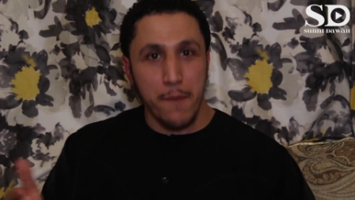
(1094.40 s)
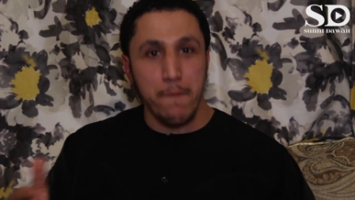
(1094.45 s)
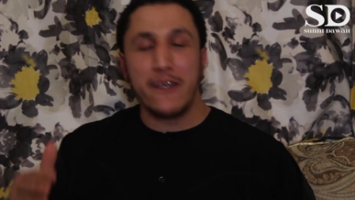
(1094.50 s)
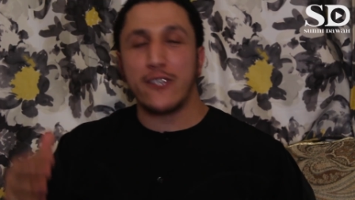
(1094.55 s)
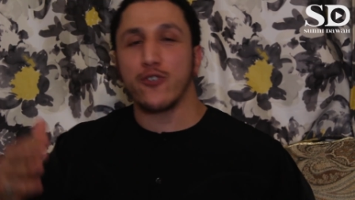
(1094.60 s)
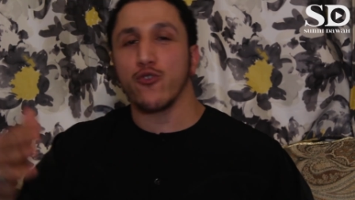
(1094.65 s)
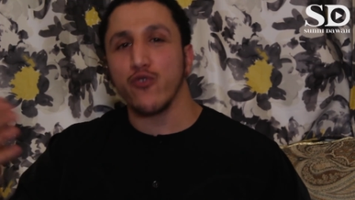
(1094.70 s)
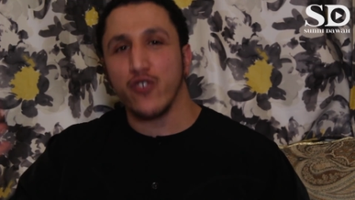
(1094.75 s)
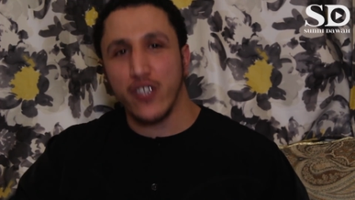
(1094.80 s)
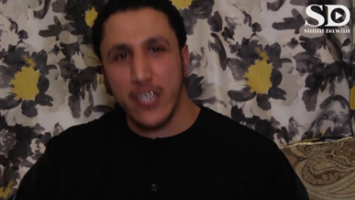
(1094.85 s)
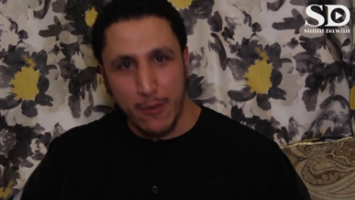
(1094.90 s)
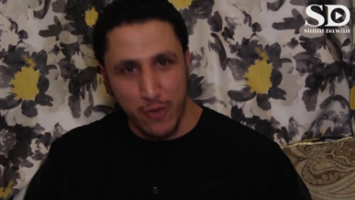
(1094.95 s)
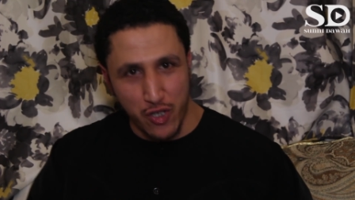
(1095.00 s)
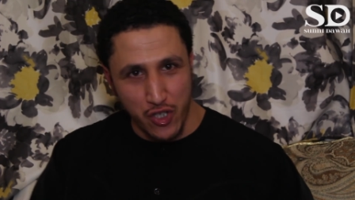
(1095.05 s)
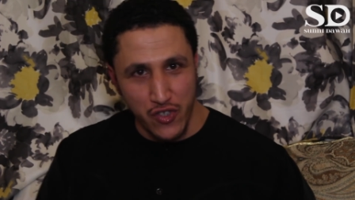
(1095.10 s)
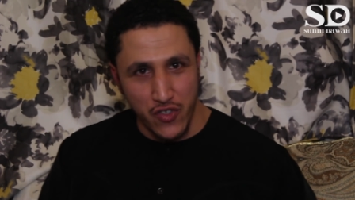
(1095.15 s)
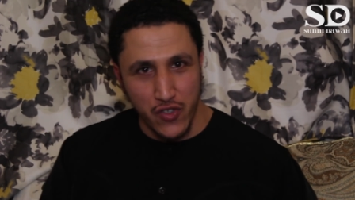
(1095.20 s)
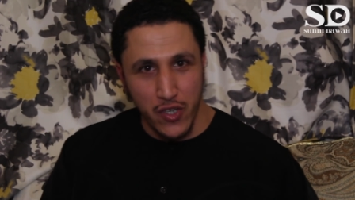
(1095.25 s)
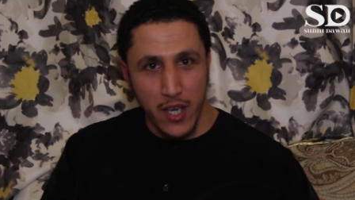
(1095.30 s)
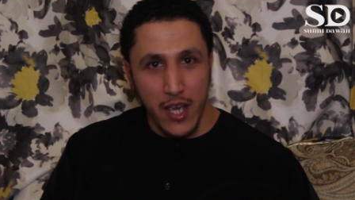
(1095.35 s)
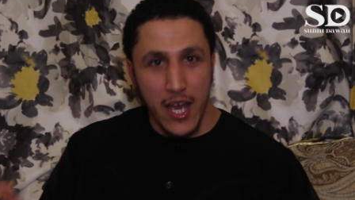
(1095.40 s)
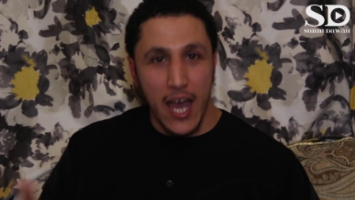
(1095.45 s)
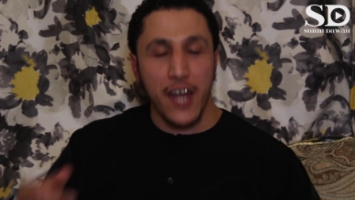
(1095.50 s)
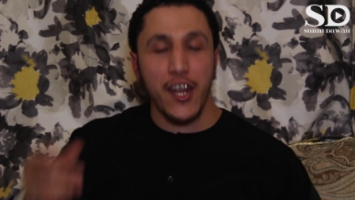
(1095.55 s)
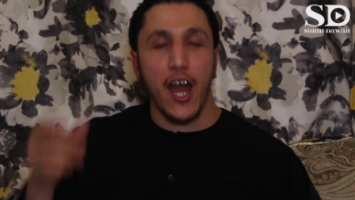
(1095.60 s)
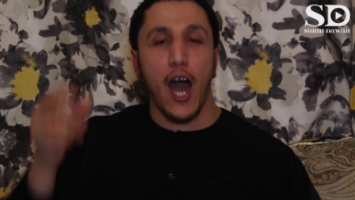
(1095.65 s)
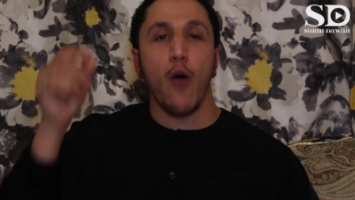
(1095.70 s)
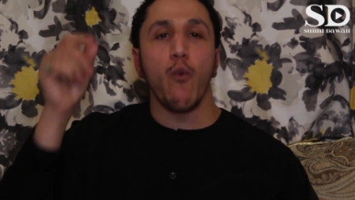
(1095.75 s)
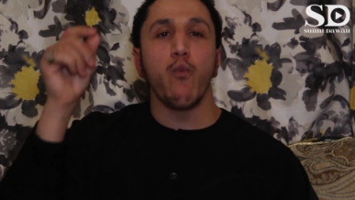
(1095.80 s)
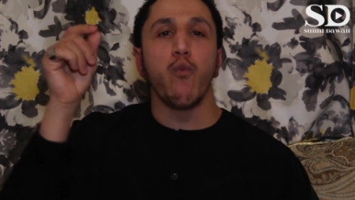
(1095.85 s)
Misconceptions.
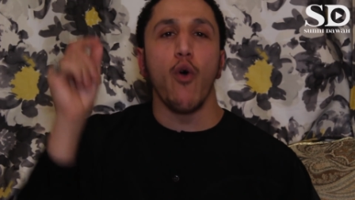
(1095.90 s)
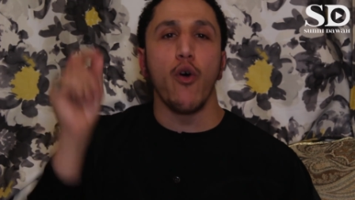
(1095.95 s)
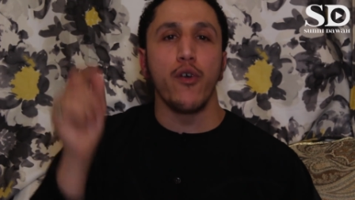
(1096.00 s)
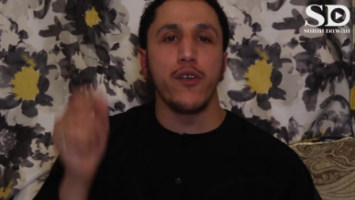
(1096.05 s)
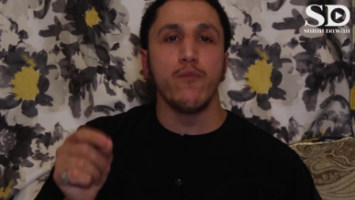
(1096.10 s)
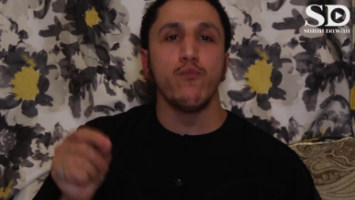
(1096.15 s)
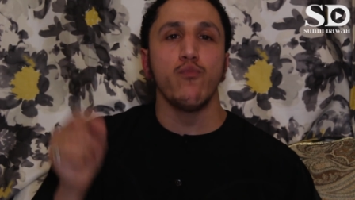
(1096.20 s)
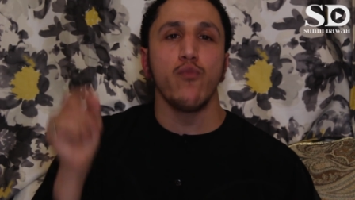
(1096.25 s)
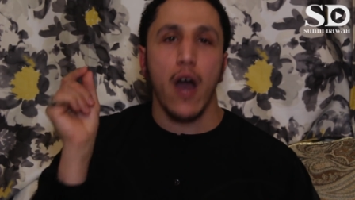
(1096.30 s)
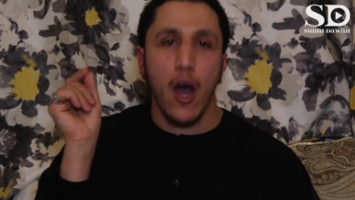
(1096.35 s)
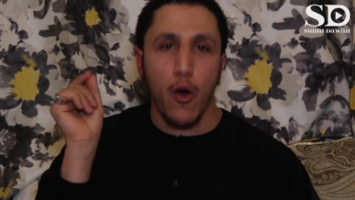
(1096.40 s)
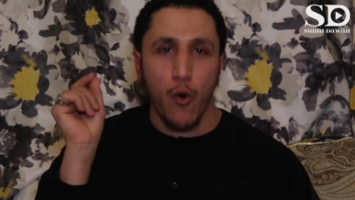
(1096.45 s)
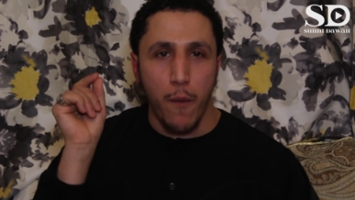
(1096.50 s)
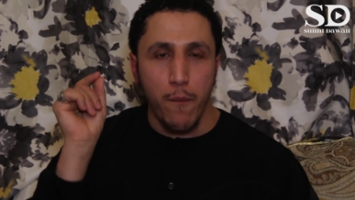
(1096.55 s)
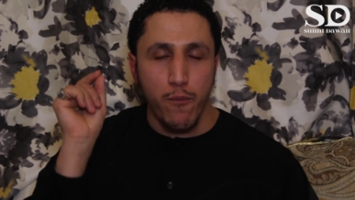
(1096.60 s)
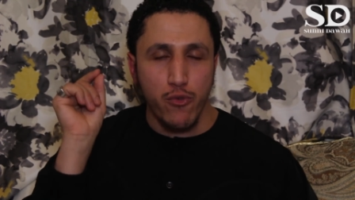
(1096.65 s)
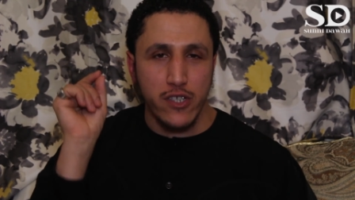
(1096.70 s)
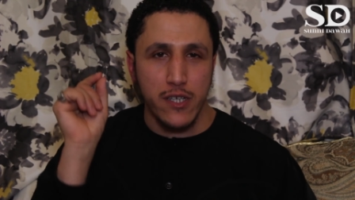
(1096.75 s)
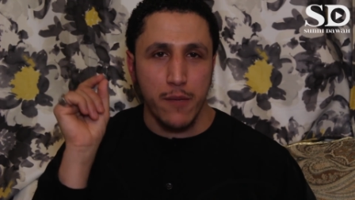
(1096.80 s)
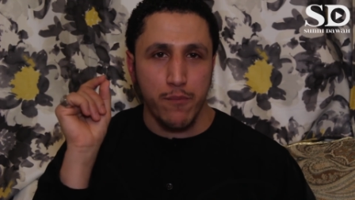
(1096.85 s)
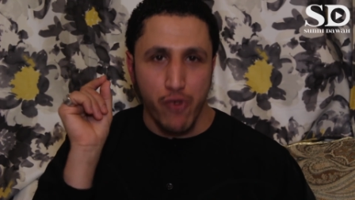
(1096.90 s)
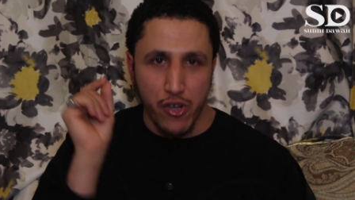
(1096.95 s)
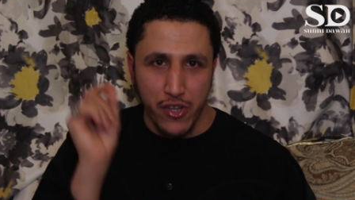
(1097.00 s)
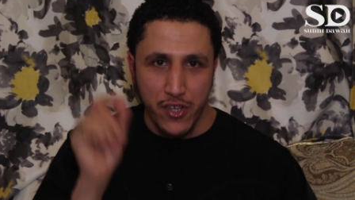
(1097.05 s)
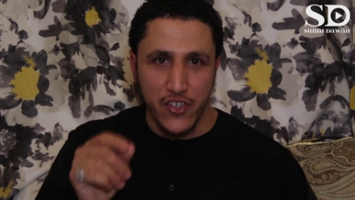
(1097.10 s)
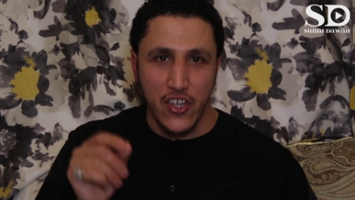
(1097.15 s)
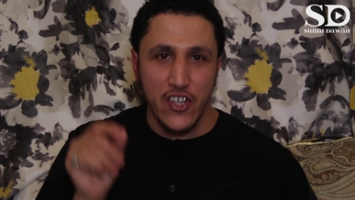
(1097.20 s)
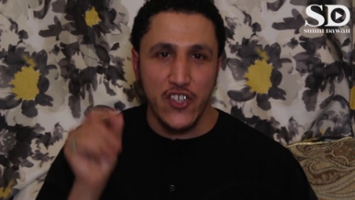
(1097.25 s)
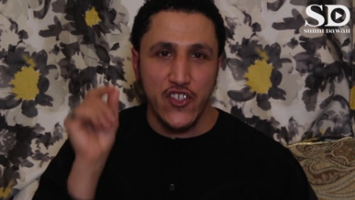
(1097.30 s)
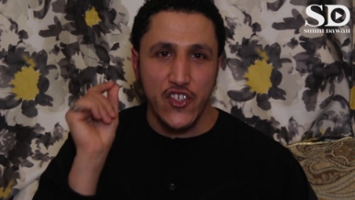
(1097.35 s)
And I warn our Muslim
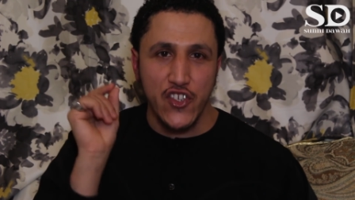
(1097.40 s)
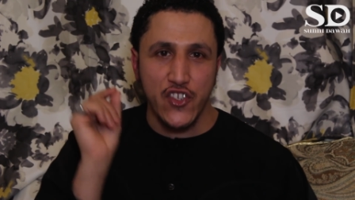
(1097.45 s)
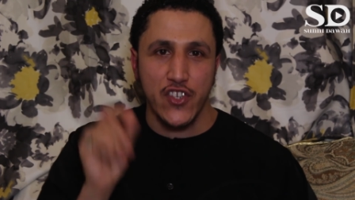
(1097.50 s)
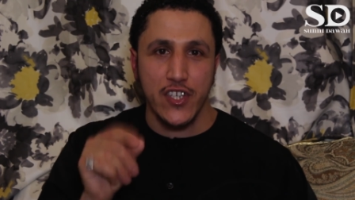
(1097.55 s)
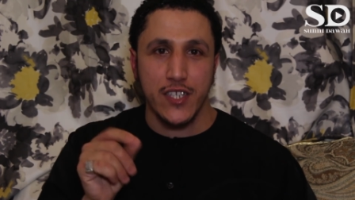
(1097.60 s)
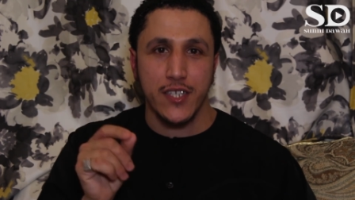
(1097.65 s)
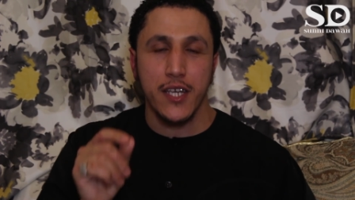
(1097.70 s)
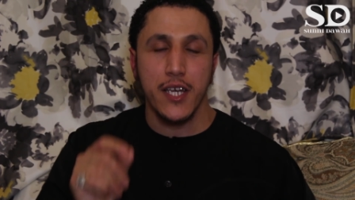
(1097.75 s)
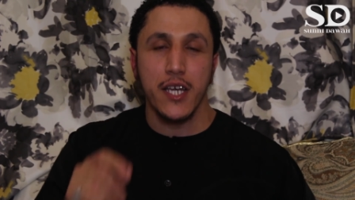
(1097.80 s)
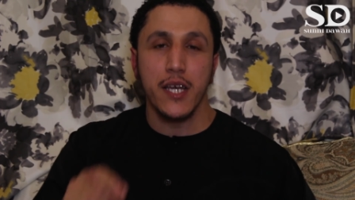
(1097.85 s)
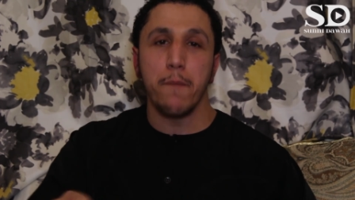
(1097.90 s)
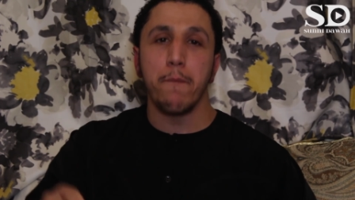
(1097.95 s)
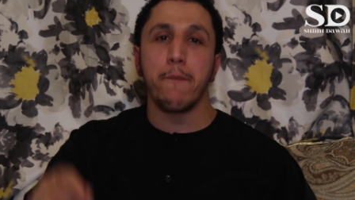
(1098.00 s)
brothers and sisters,